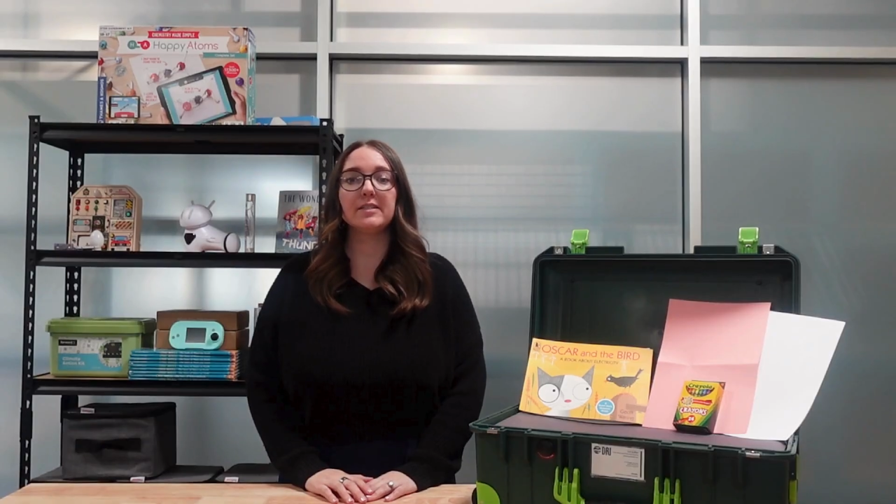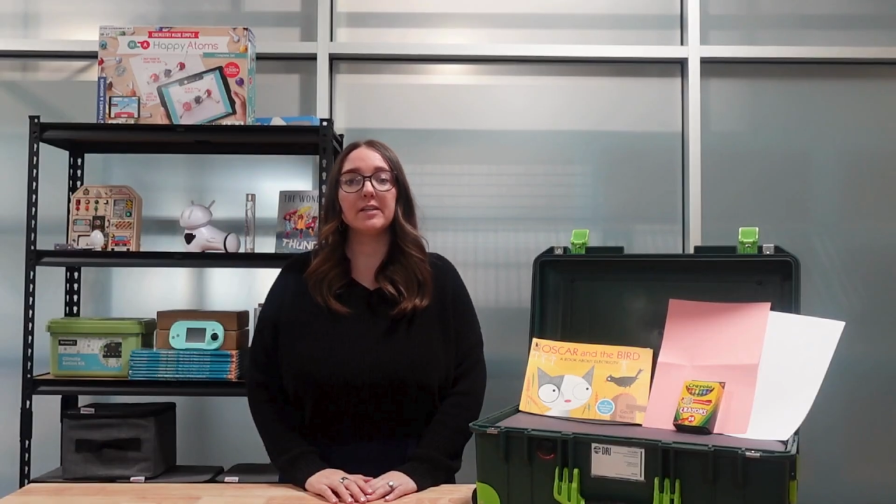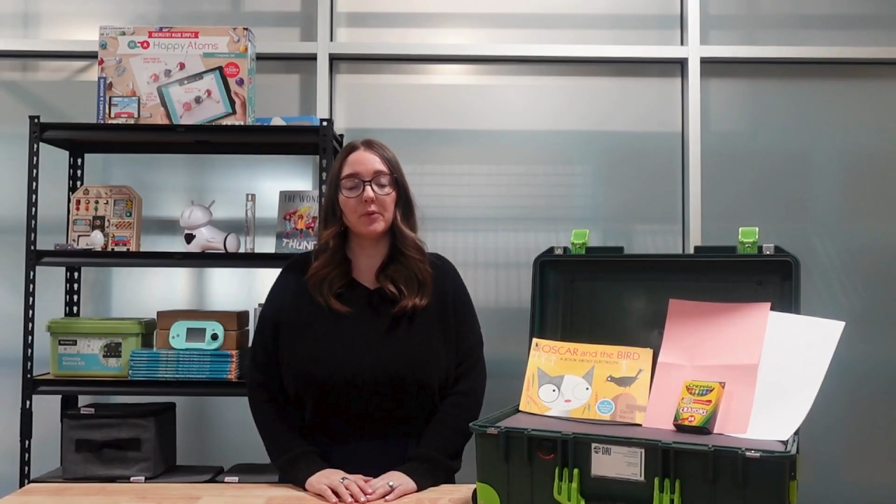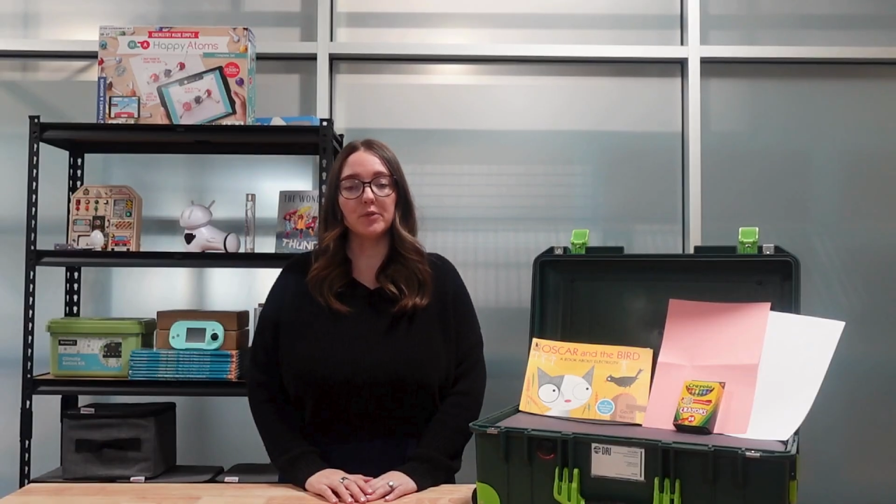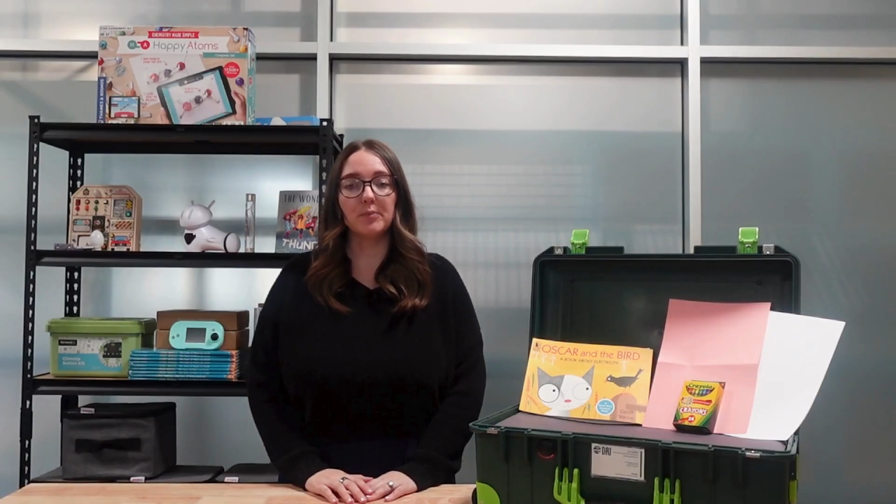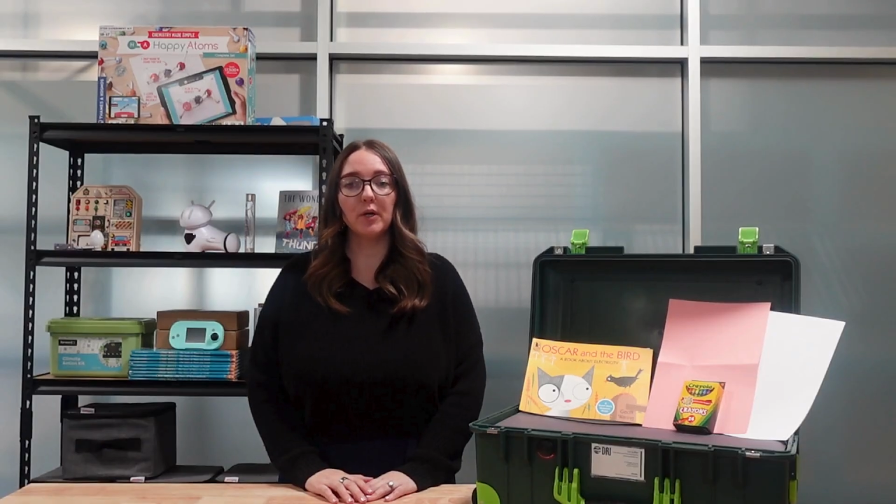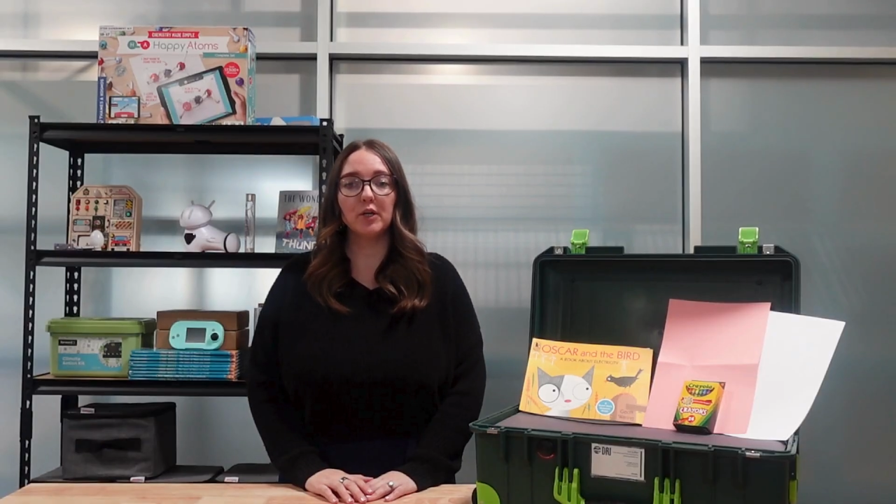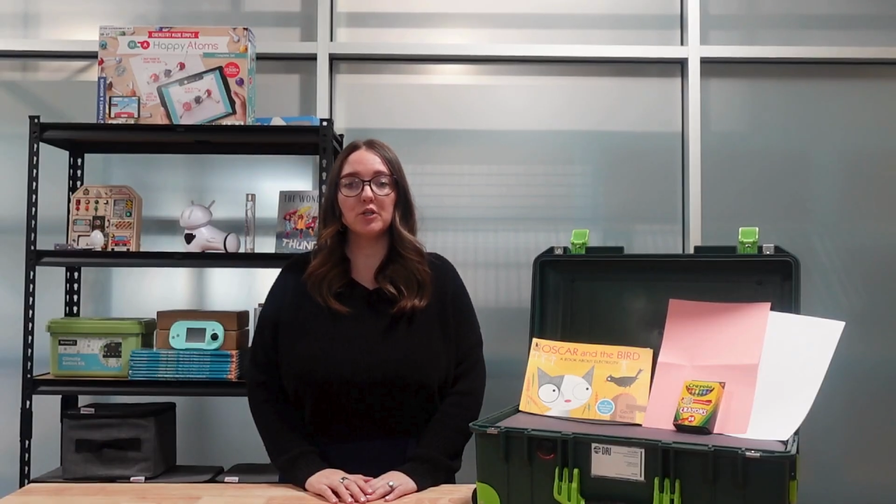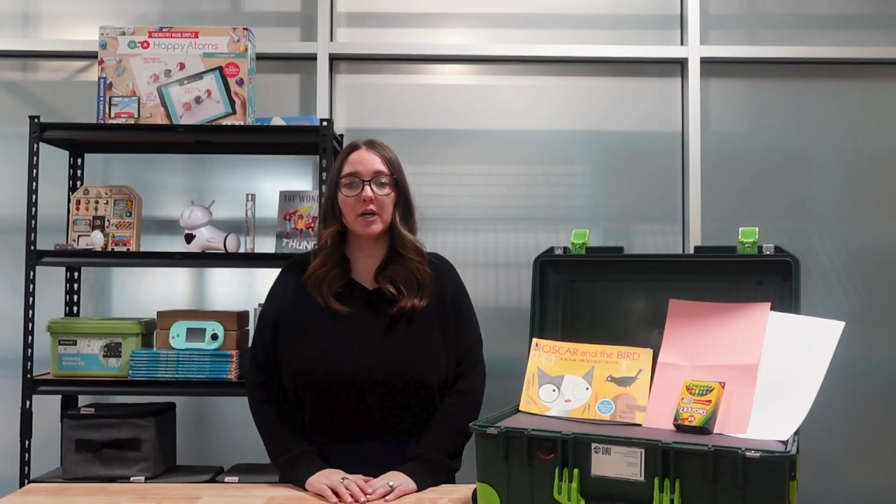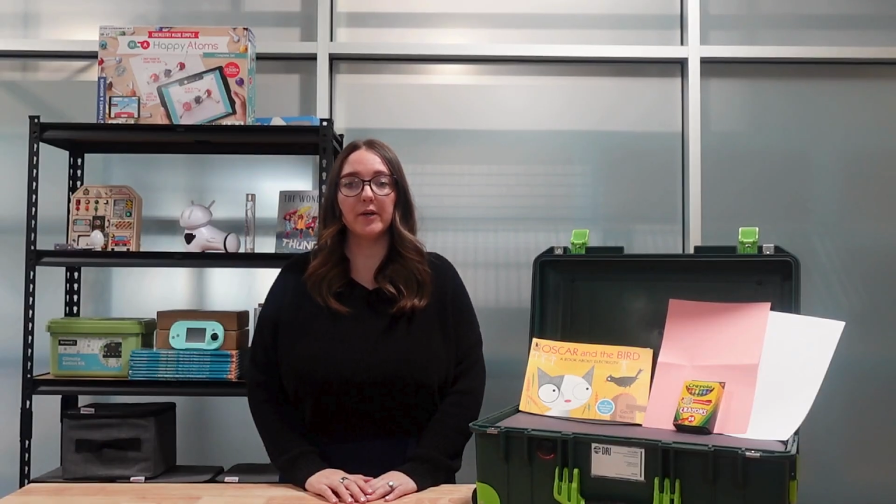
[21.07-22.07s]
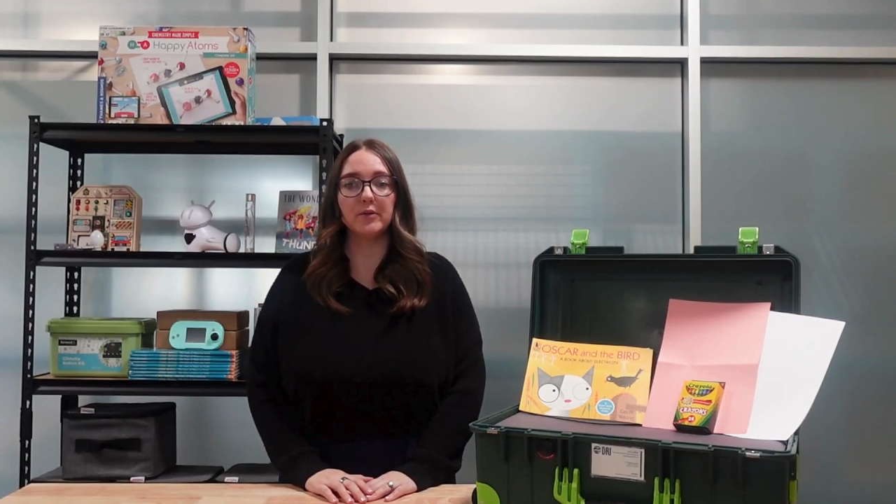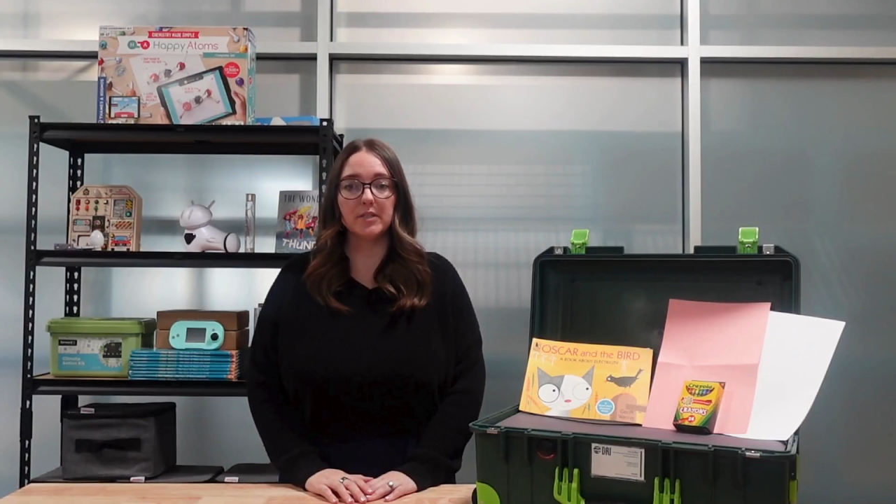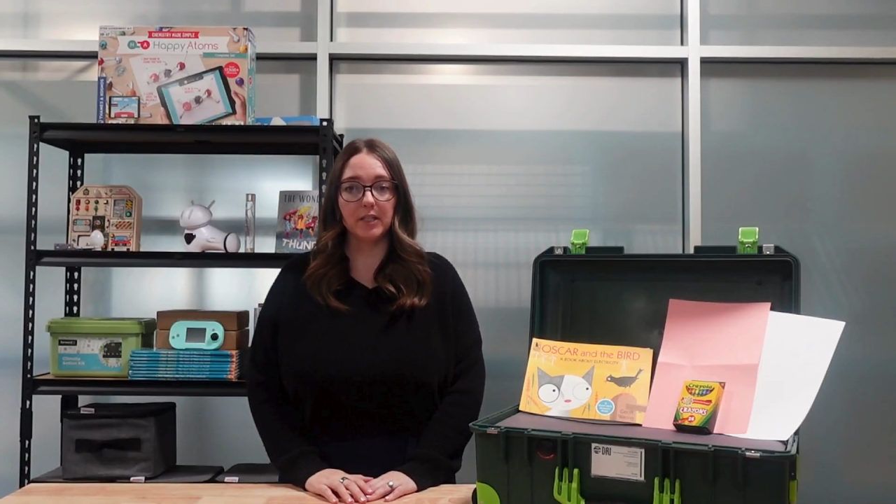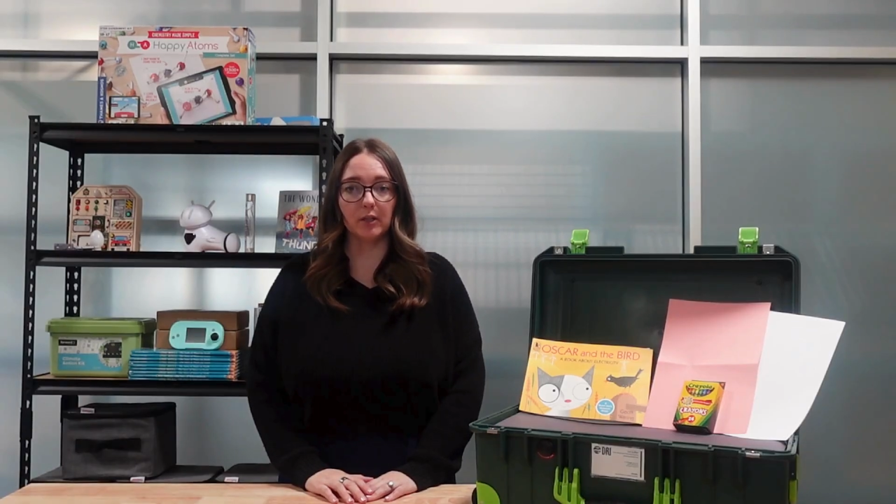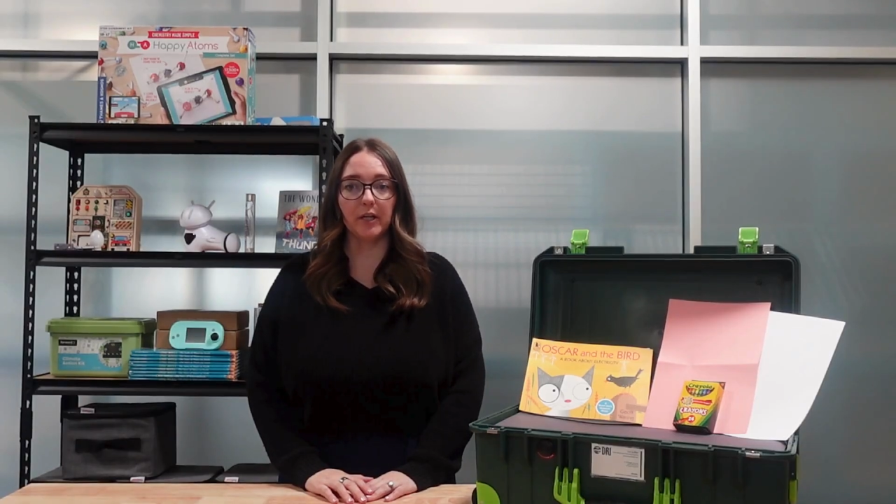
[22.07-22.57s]
that will spark your child's
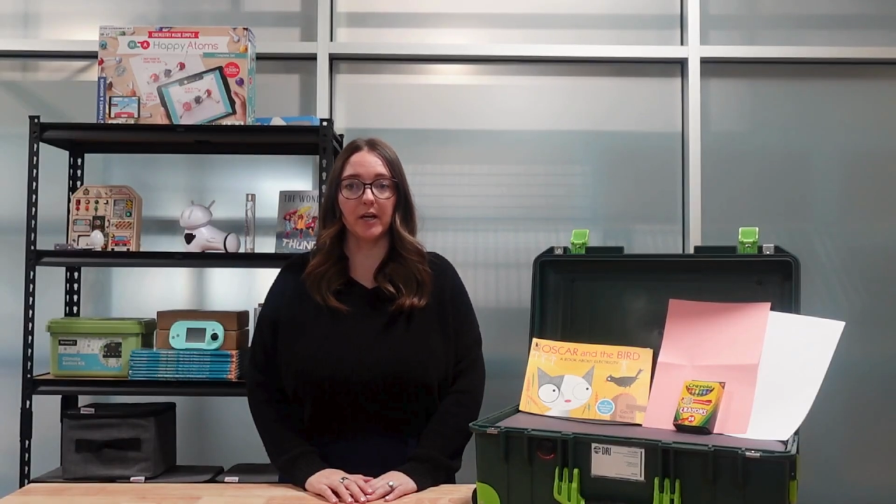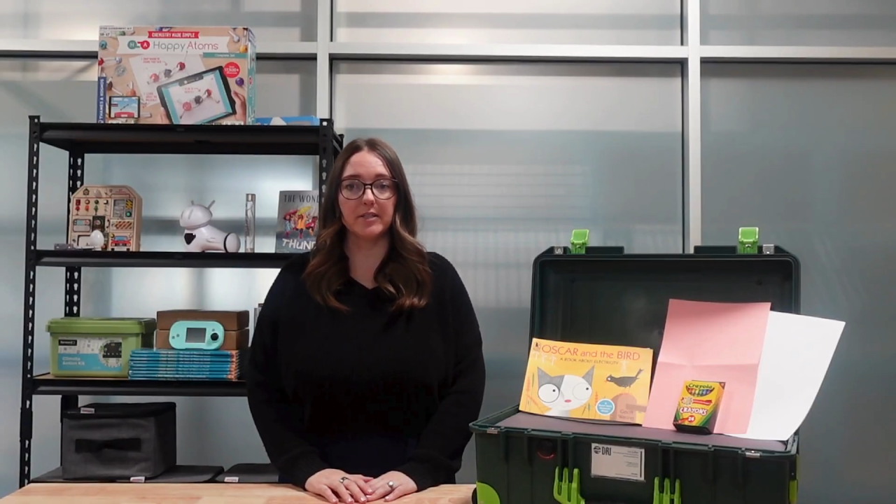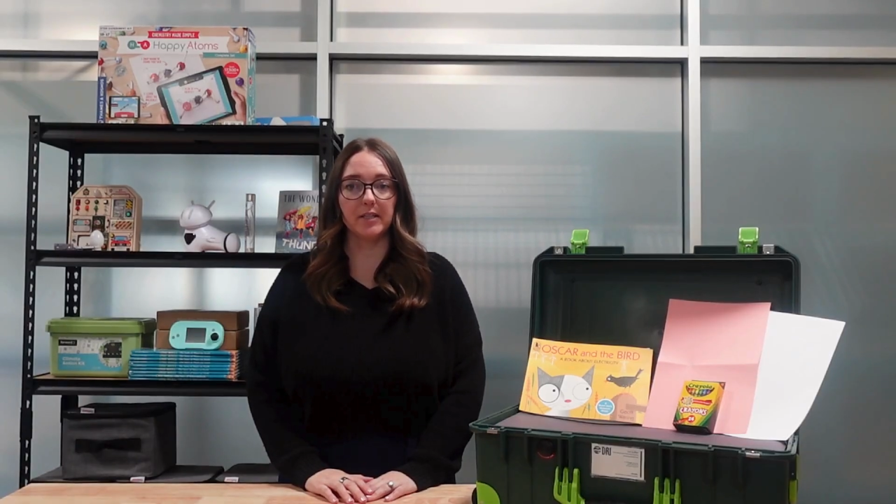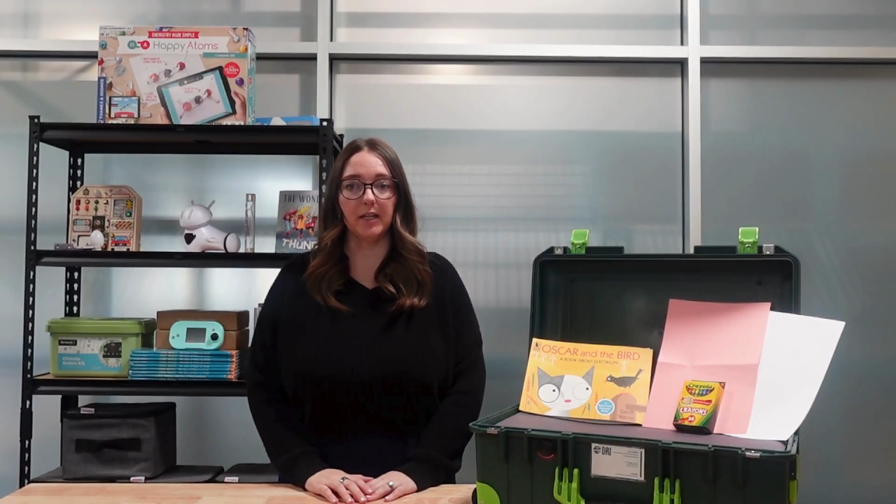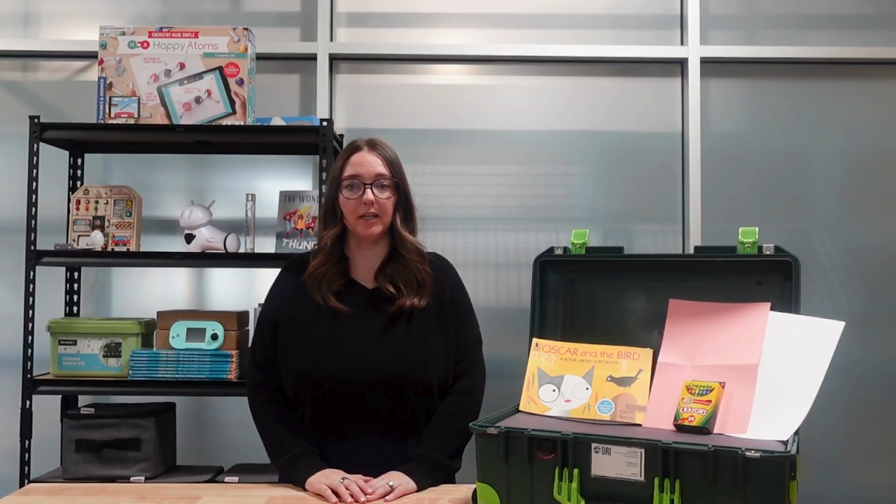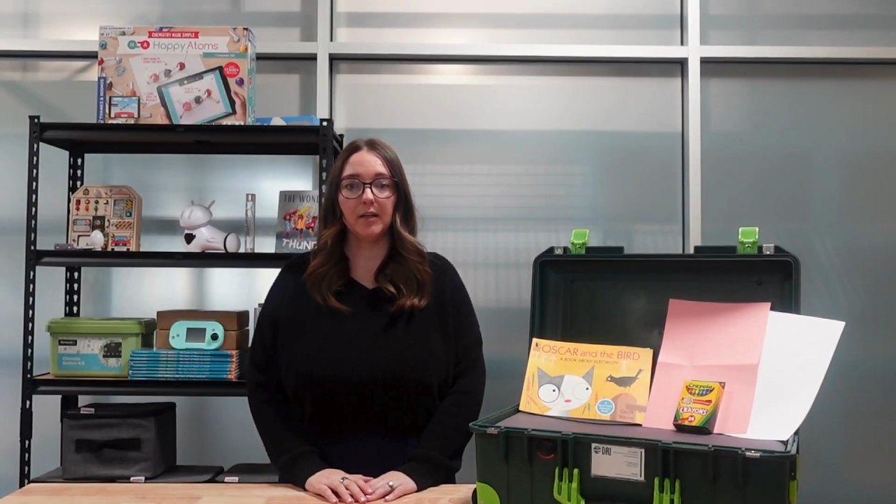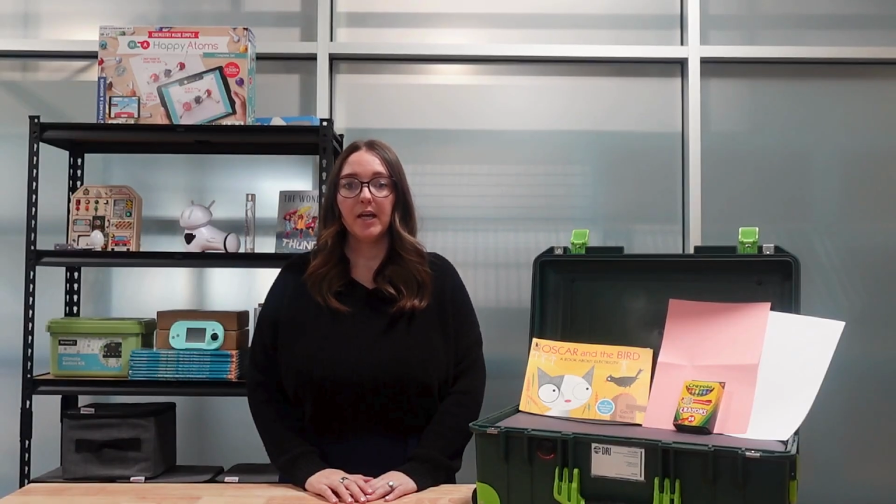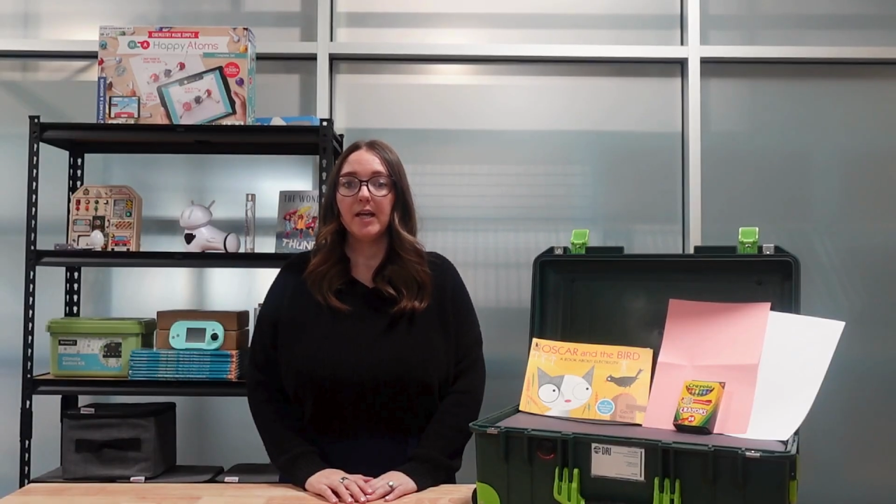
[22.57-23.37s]
curiosity.